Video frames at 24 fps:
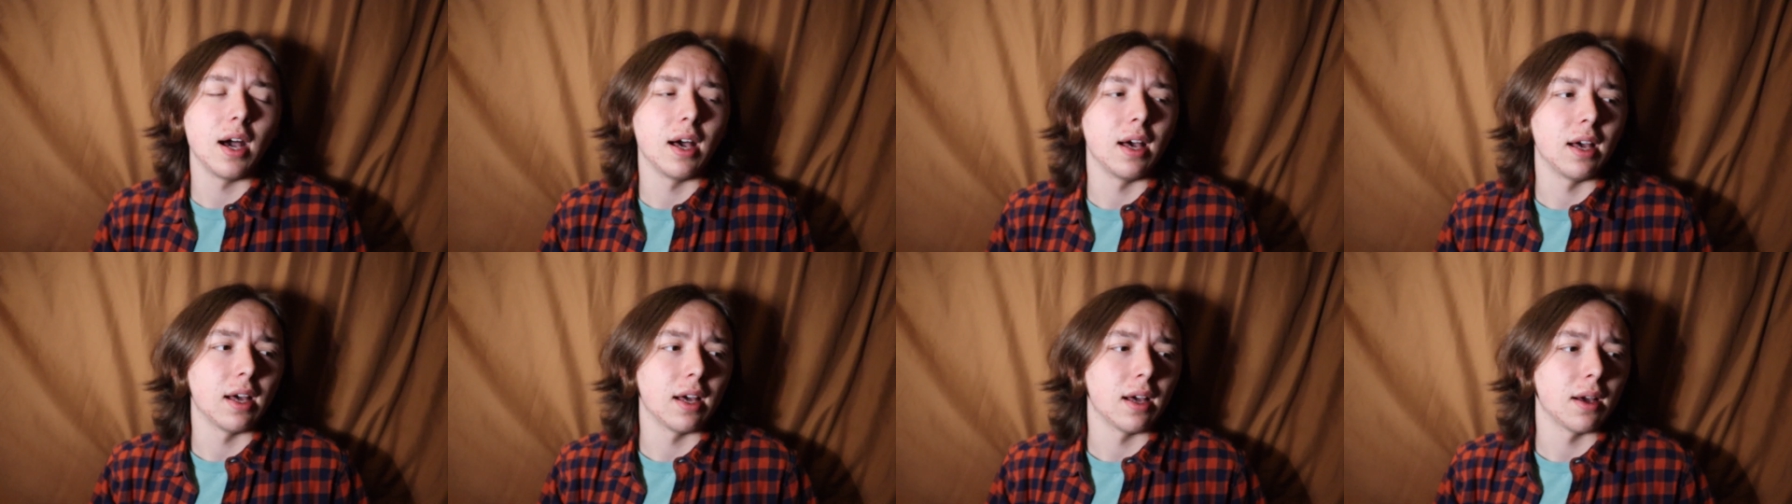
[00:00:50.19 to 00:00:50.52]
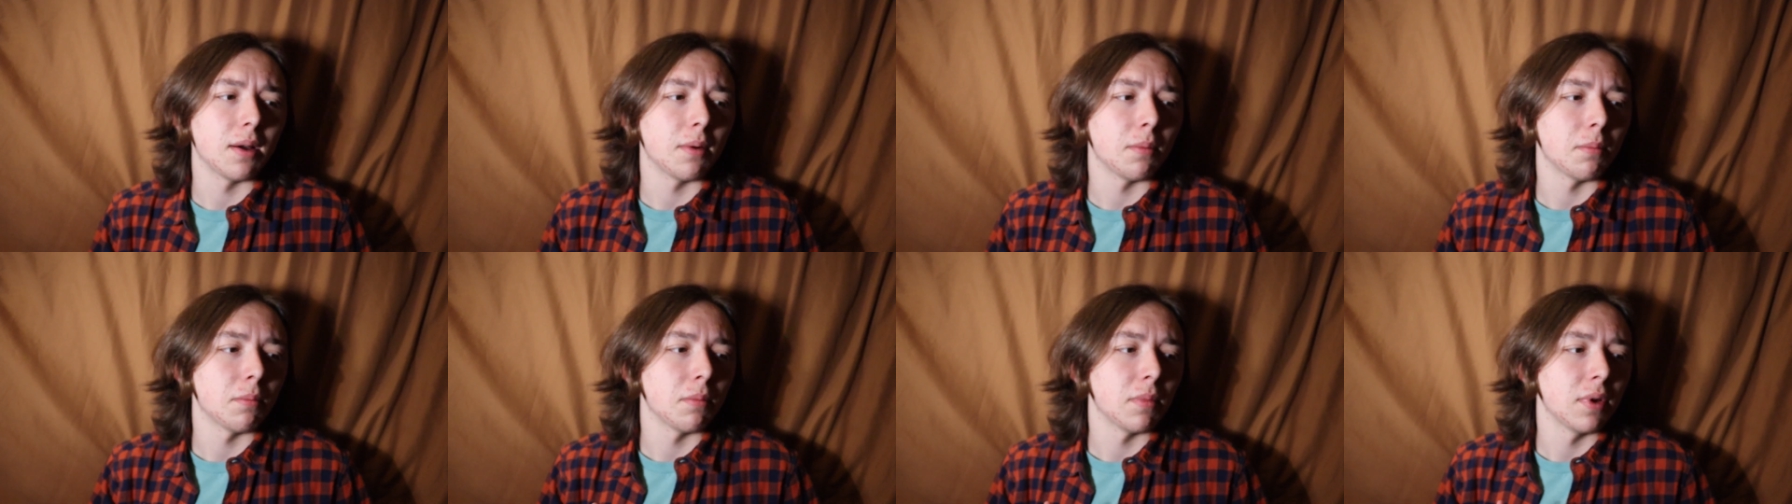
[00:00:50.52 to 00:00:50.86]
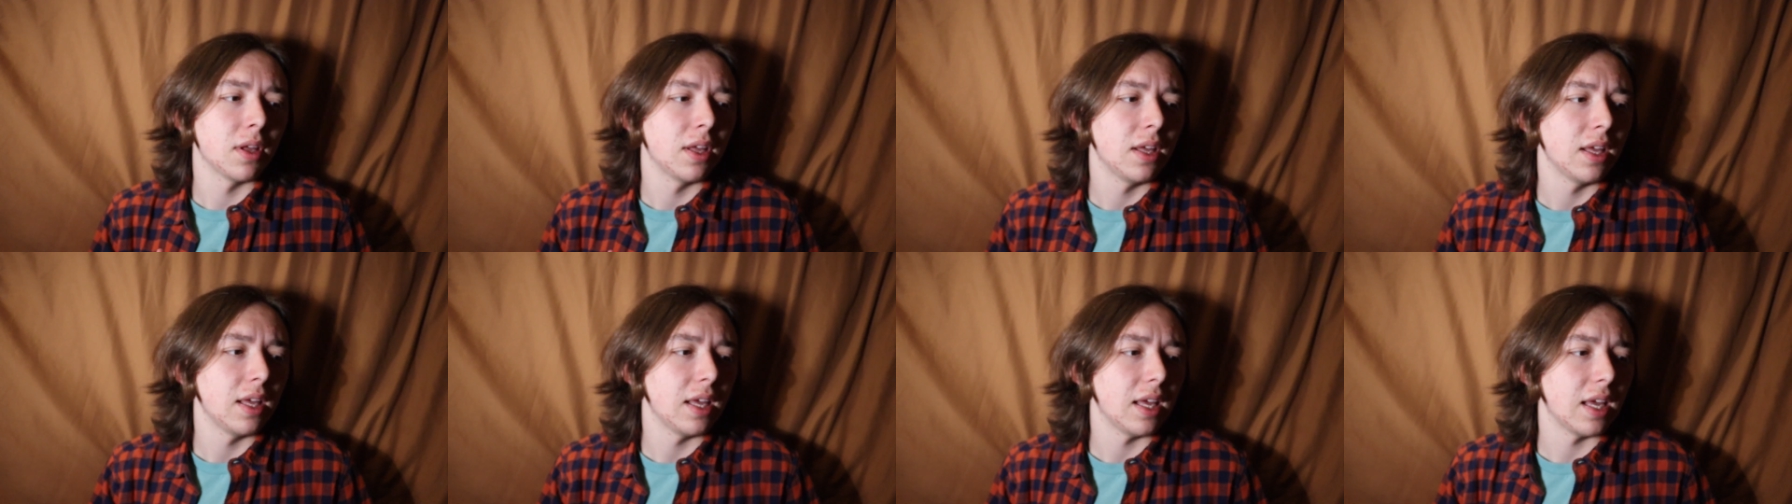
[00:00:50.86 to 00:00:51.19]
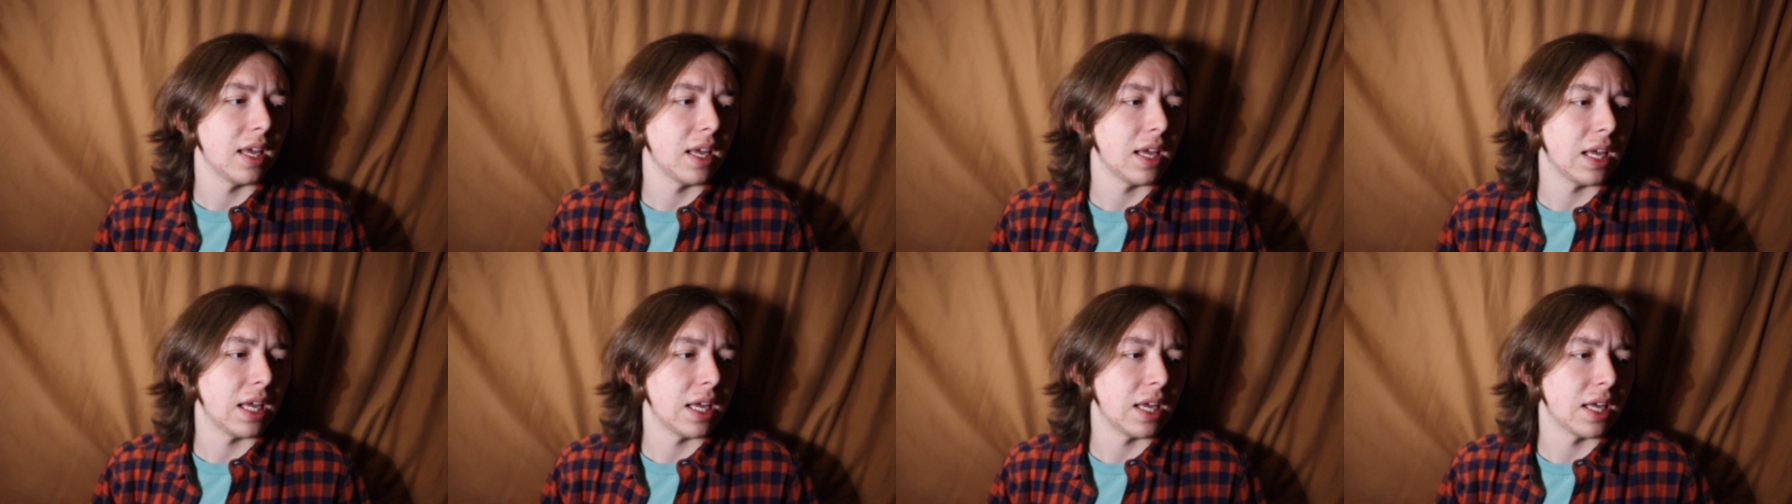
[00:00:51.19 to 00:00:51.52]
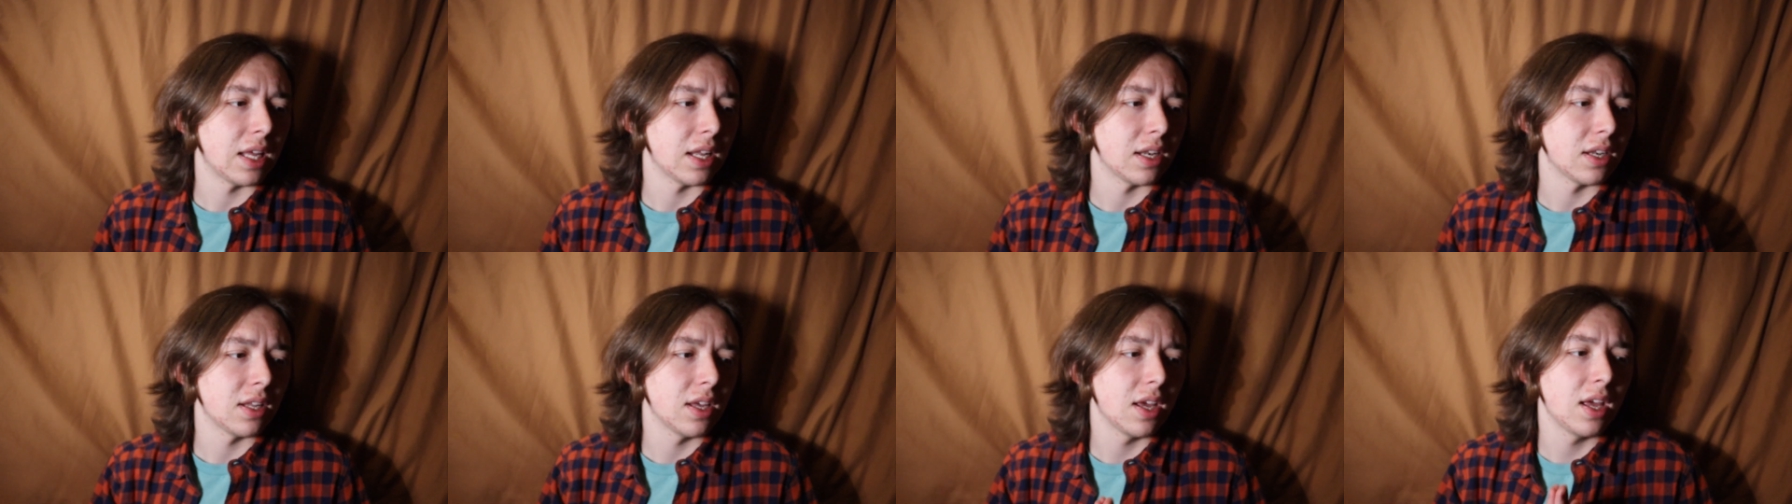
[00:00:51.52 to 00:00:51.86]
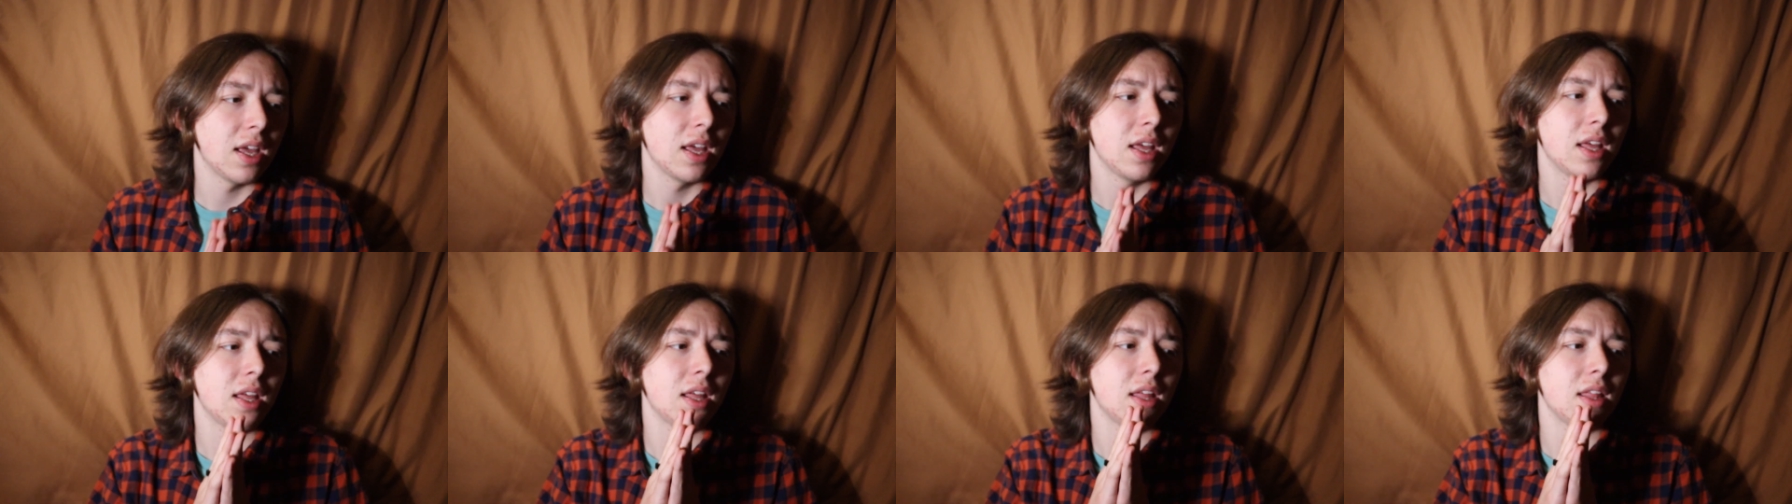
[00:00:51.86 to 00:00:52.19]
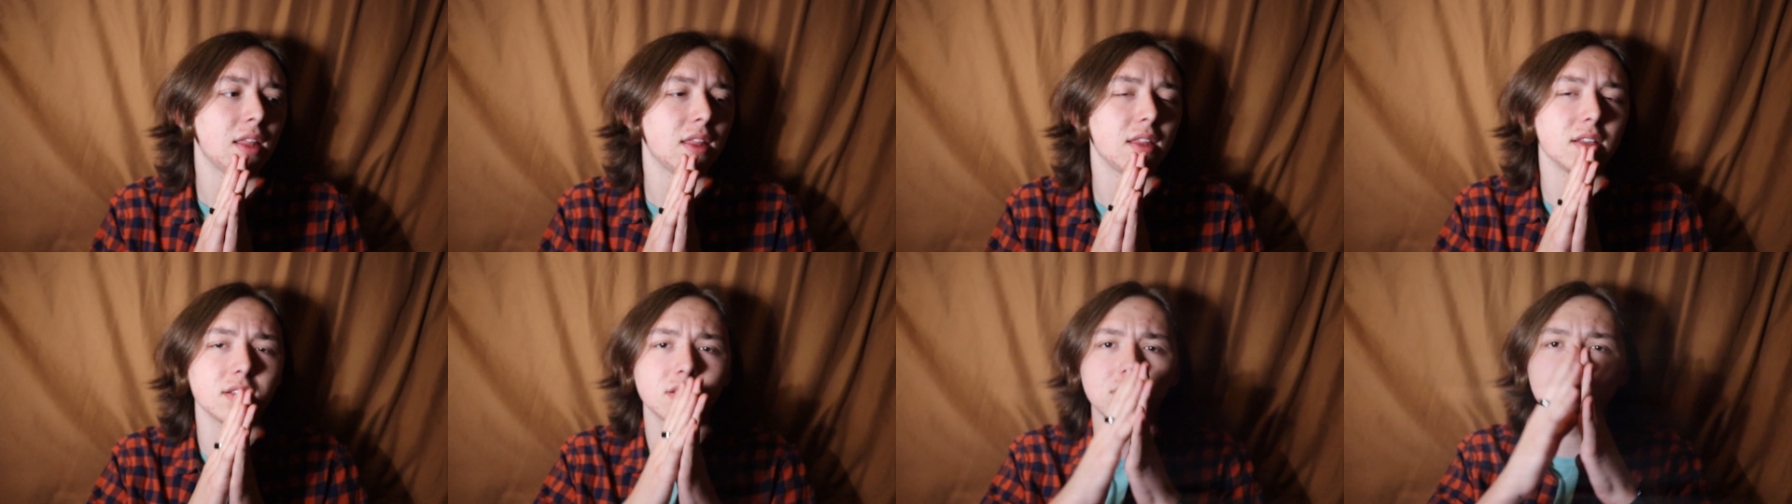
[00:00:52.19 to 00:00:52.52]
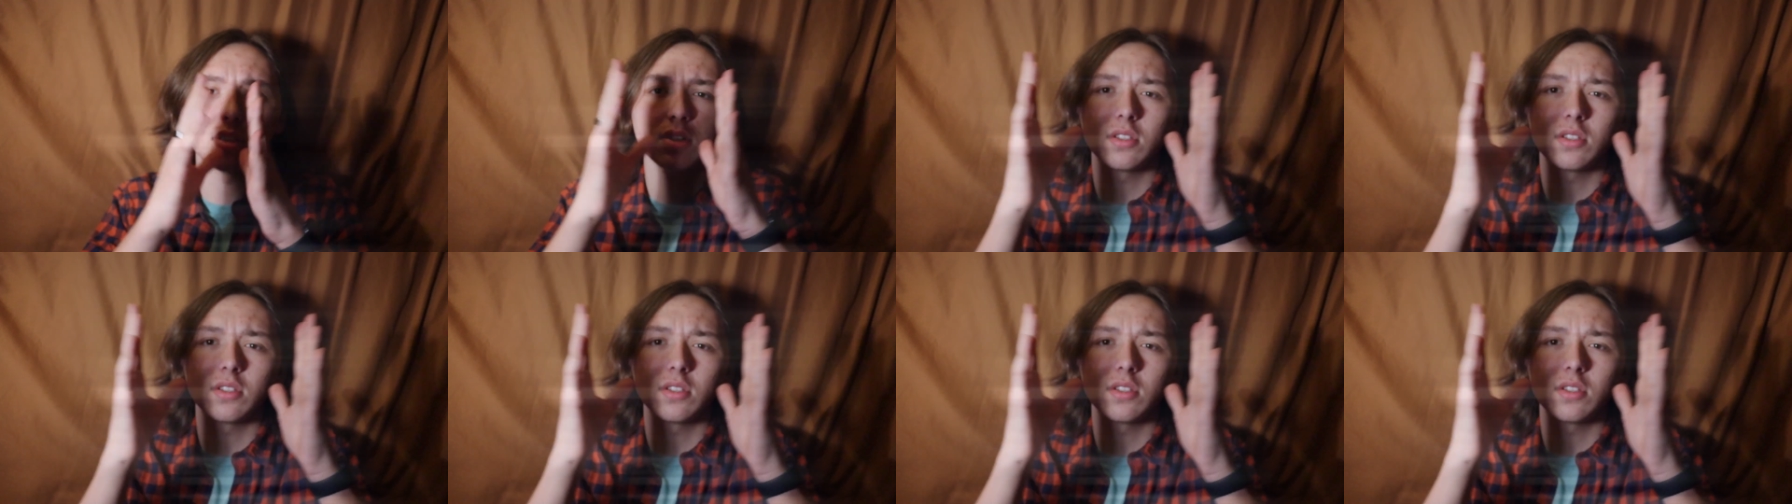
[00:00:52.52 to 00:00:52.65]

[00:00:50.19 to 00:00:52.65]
um, and this